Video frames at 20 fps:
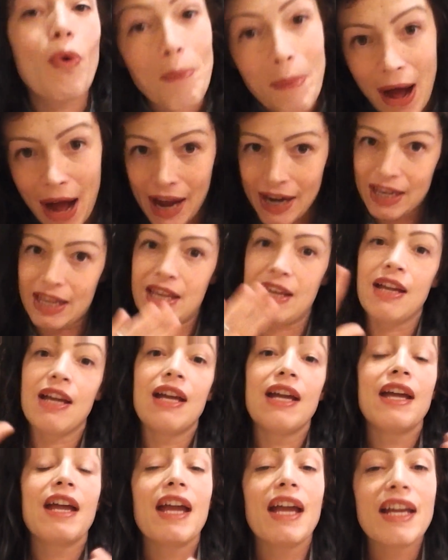body
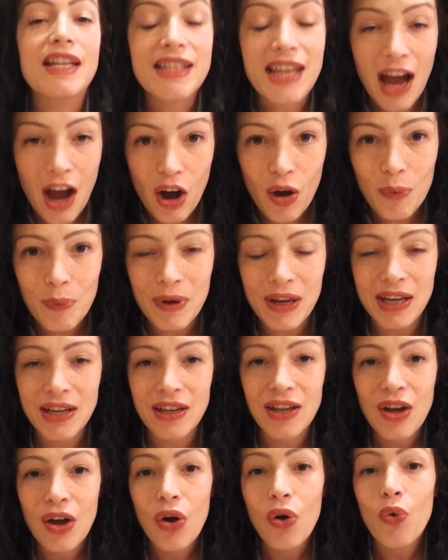is
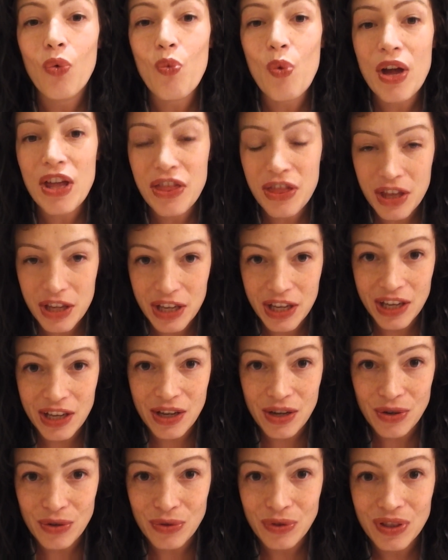helping with the
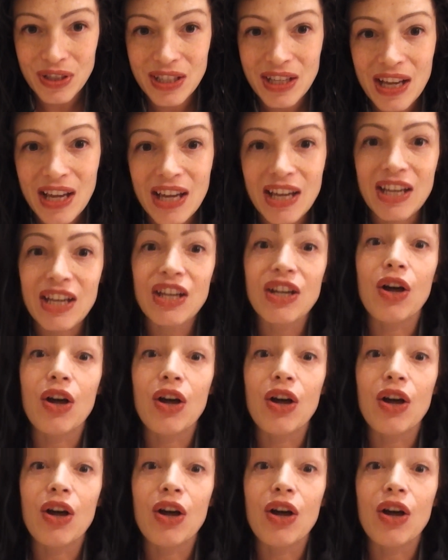cues. You